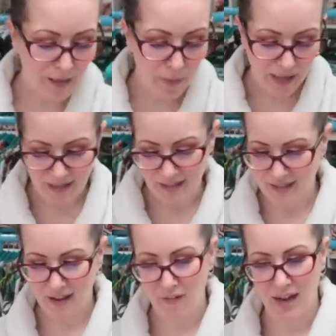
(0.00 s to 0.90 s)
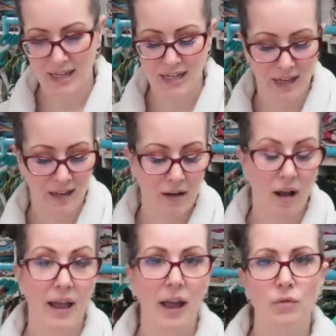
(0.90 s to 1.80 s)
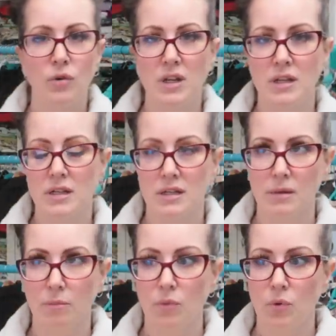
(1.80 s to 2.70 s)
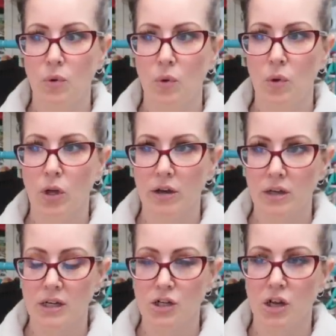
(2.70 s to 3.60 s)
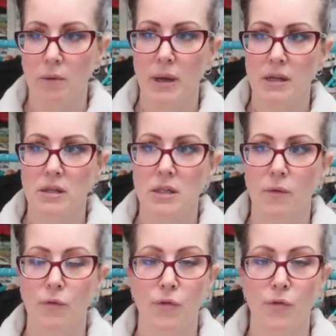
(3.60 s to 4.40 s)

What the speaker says: the buttons that I've had in. I have ordered some more coconut shell buttons